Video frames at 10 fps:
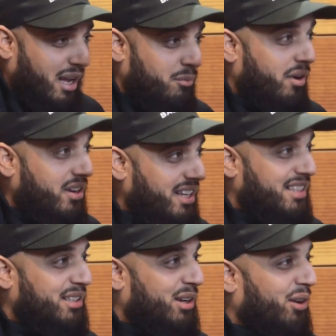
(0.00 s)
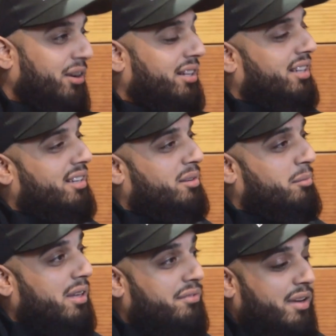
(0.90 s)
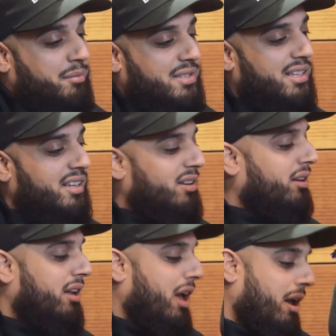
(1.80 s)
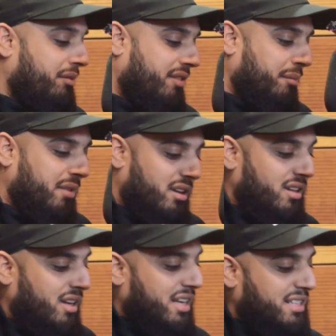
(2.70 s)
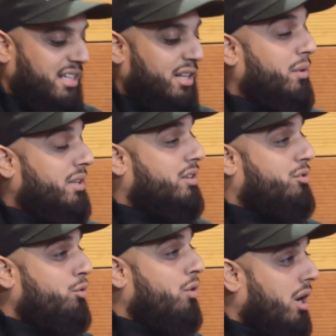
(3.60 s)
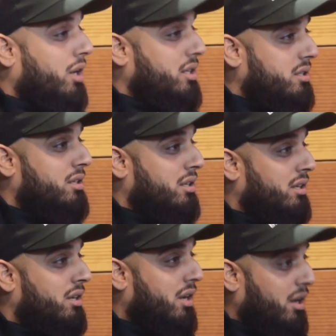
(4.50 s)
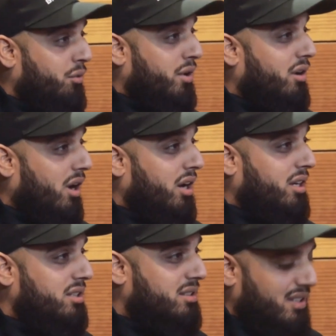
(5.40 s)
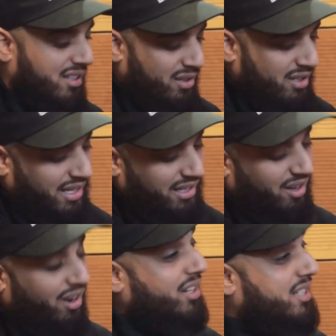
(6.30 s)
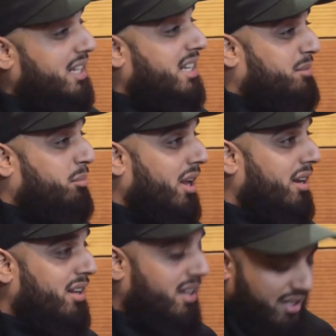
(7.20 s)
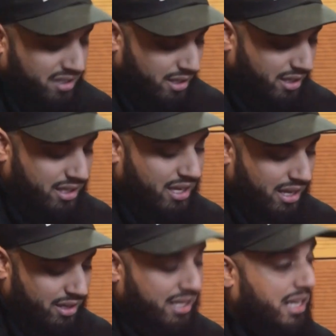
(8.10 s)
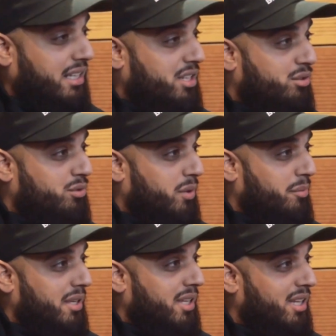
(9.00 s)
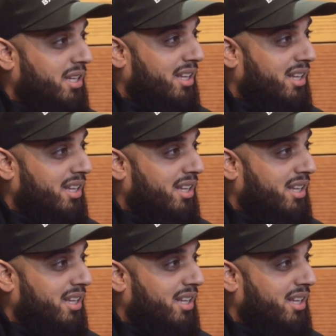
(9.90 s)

I'm very easygoing there. If I'm not sitting with a true artist, a real artist, that artist in his blood, then yeah, he get issues with me.